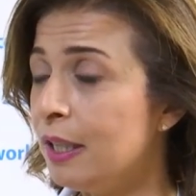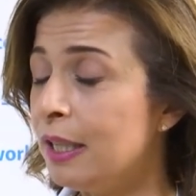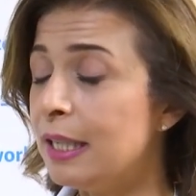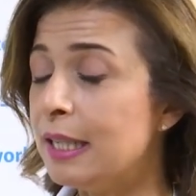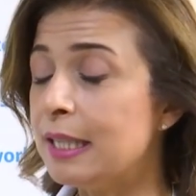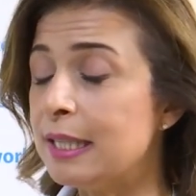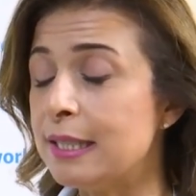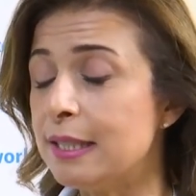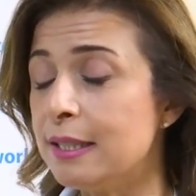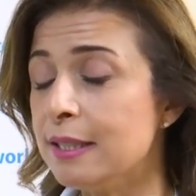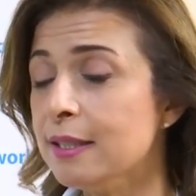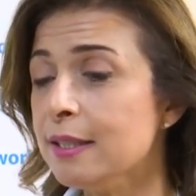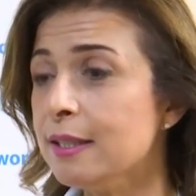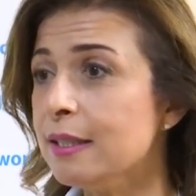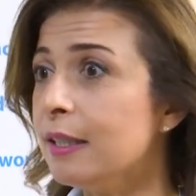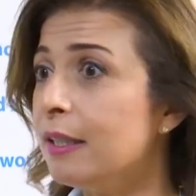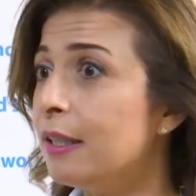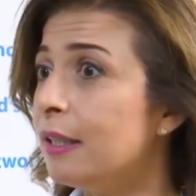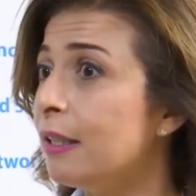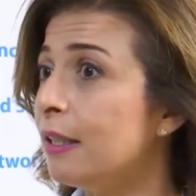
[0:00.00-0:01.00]
exists
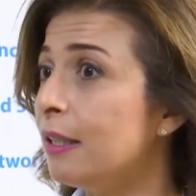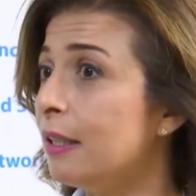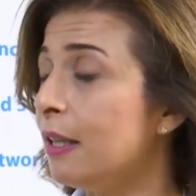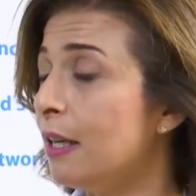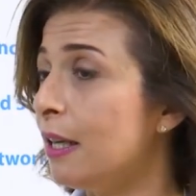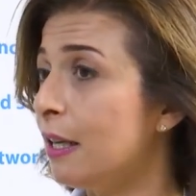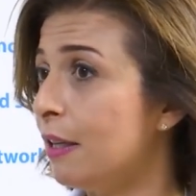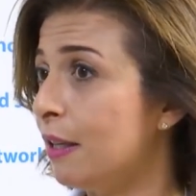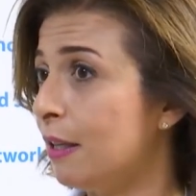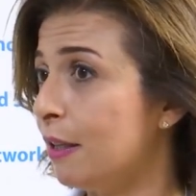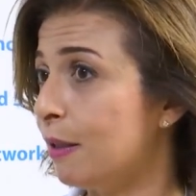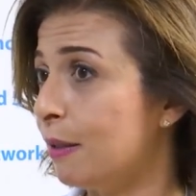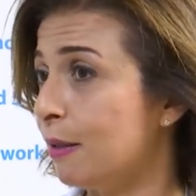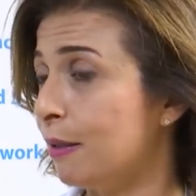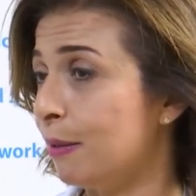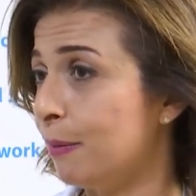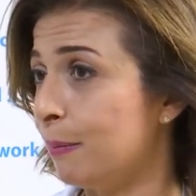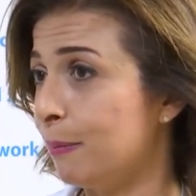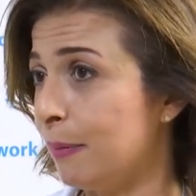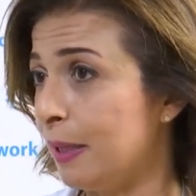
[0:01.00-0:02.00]
in
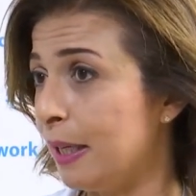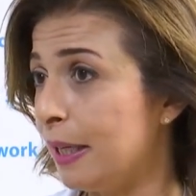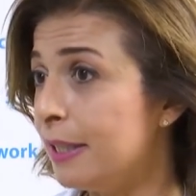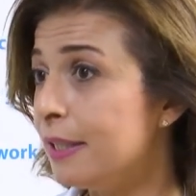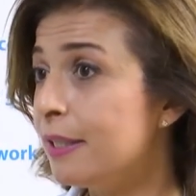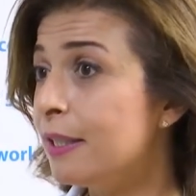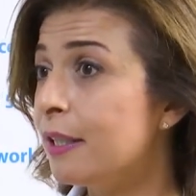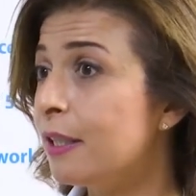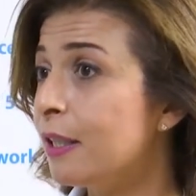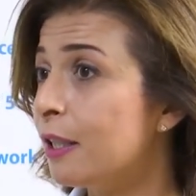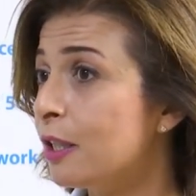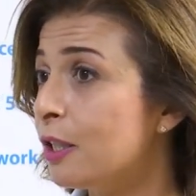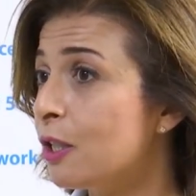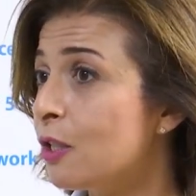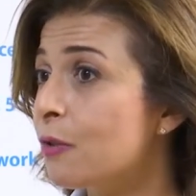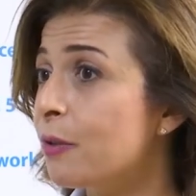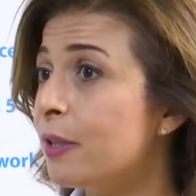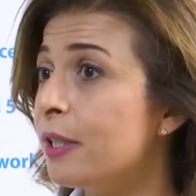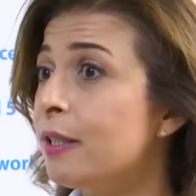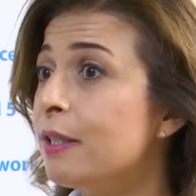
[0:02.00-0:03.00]
80
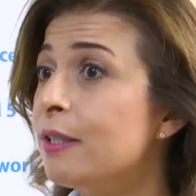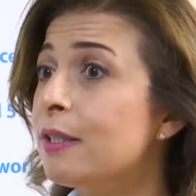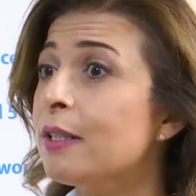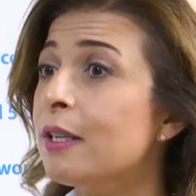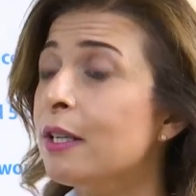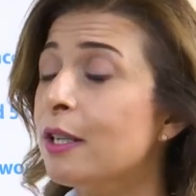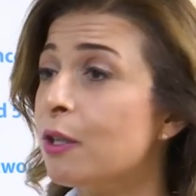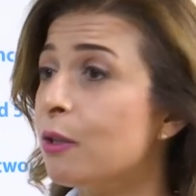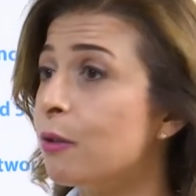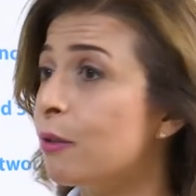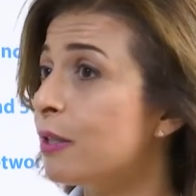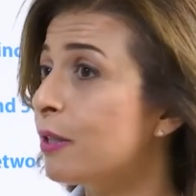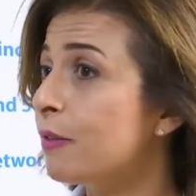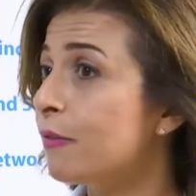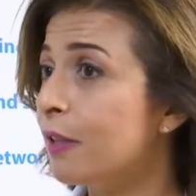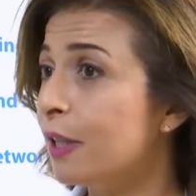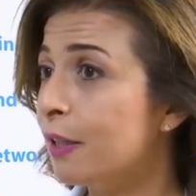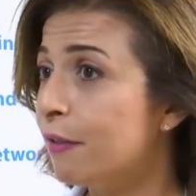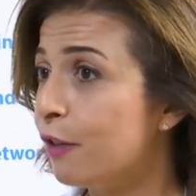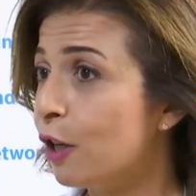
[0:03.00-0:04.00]
countries across
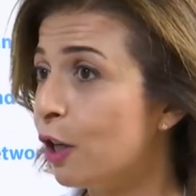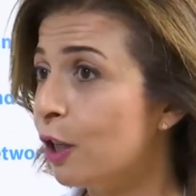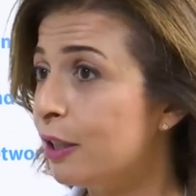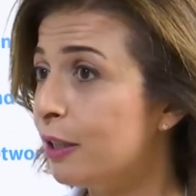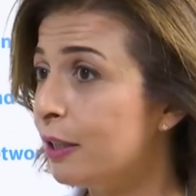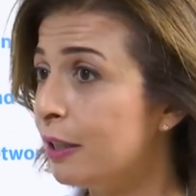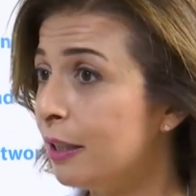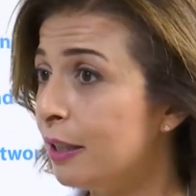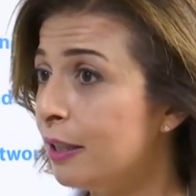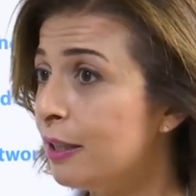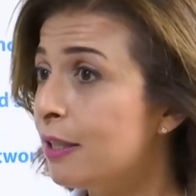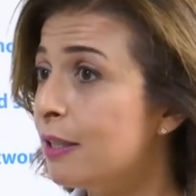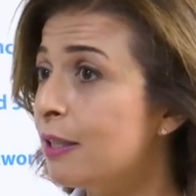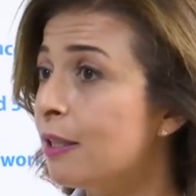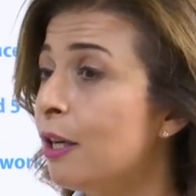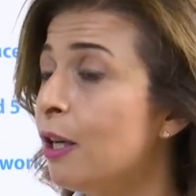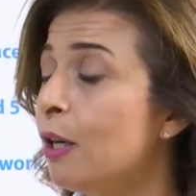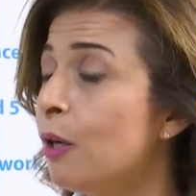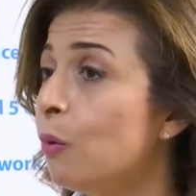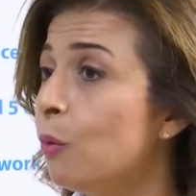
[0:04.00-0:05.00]
5 continents
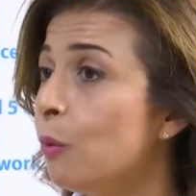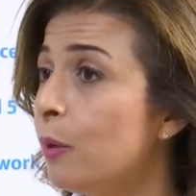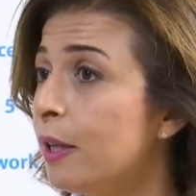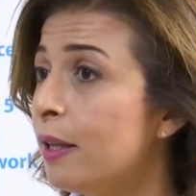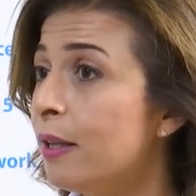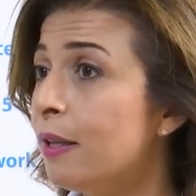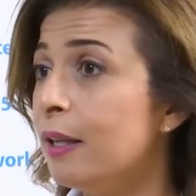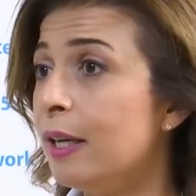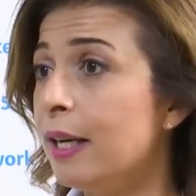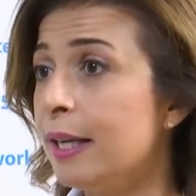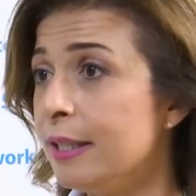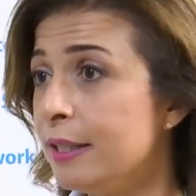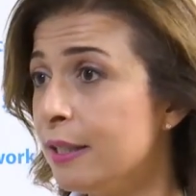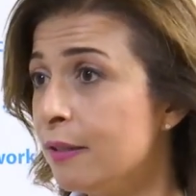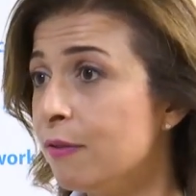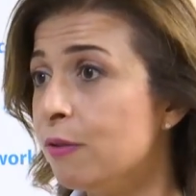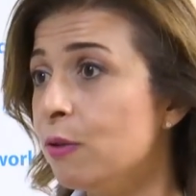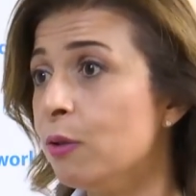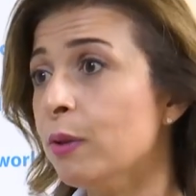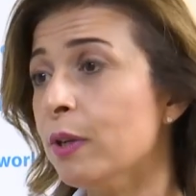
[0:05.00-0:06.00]
with
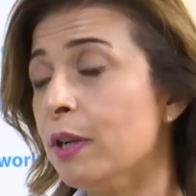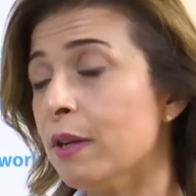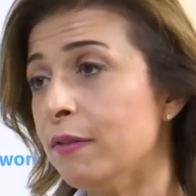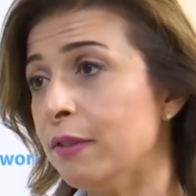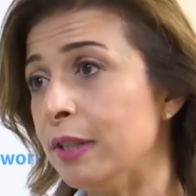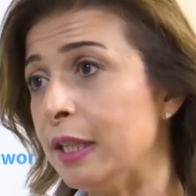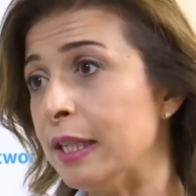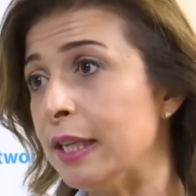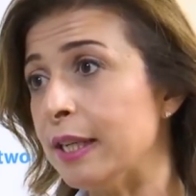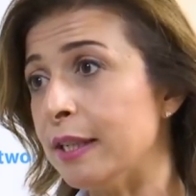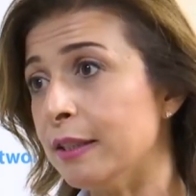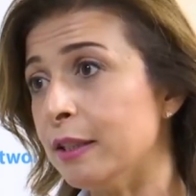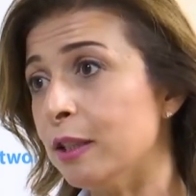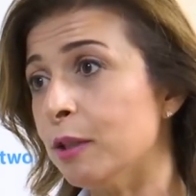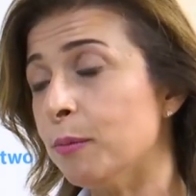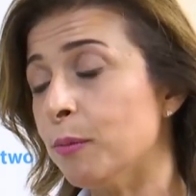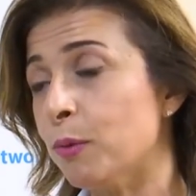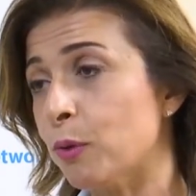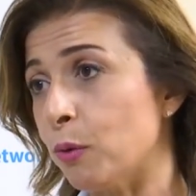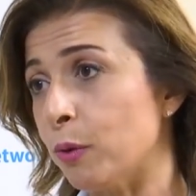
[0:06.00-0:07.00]
84
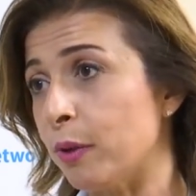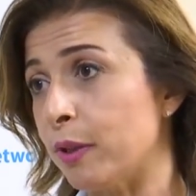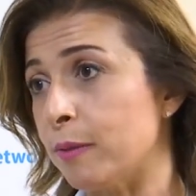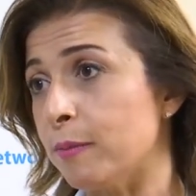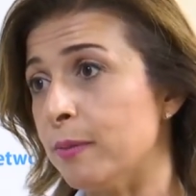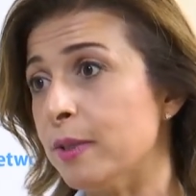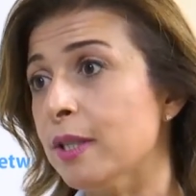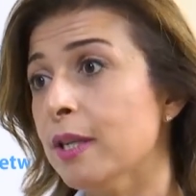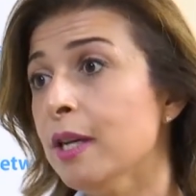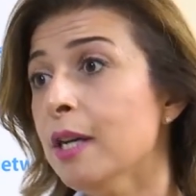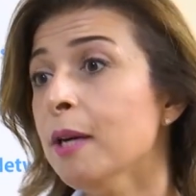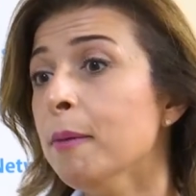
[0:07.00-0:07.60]
affiliated programs,